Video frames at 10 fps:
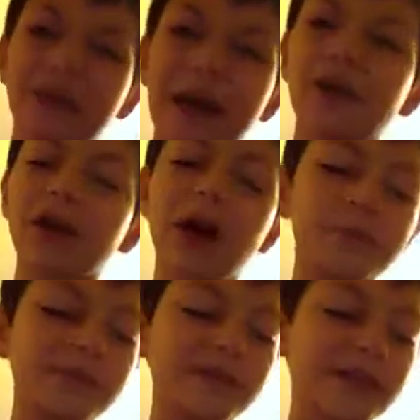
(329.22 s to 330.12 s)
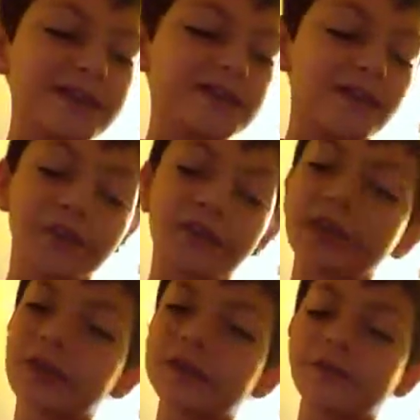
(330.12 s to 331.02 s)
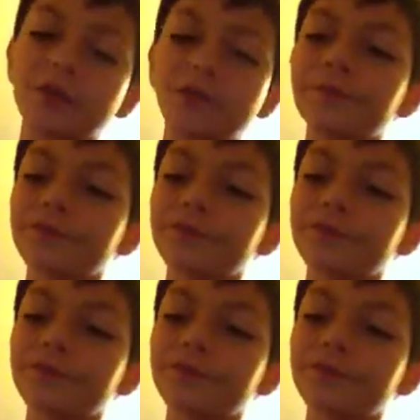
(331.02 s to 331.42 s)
helicopter things. They're really useful.